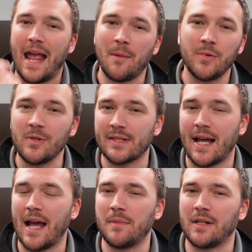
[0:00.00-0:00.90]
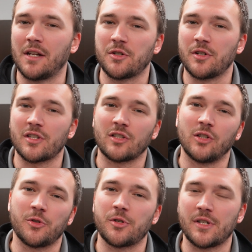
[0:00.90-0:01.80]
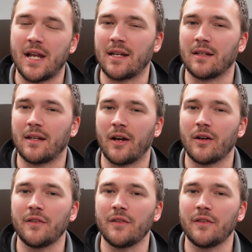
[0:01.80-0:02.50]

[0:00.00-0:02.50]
ample time to get your disclosure taken care